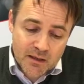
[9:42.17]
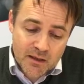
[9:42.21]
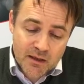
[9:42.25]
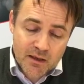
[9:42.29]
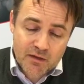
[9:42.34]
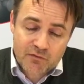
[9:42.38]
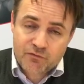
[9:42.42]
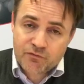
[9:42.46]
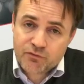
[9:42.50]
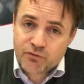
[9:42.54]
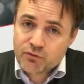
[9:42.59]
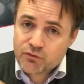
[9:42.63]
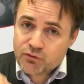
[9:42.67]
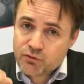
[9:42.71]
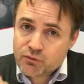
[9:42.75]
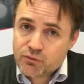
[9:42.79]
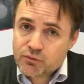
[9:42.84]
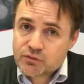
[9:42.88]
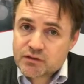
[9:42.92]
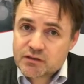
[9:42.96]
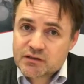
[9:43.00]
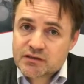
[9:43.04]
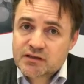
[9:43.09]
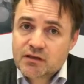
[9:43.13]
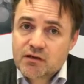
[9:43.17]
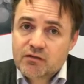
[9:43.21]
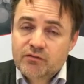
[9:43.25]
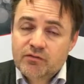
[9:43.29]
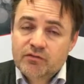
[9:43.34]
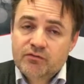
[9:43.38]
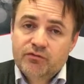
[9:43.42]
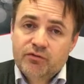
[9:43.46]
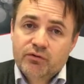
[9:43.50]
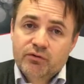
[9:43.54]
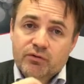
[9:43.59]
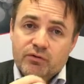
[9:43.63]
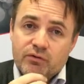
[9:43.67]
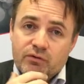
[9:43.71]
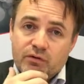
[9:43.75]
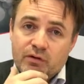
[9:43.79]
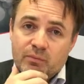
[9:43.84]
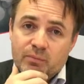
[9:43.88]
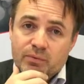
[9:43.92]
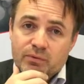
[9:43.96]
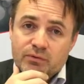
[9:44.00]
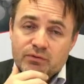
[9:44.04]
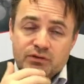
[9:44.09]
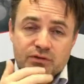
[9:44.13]
If you use a solvent for the
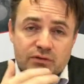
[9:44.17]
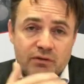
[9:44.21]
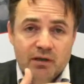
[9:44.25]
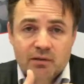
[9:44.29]
gutta percha,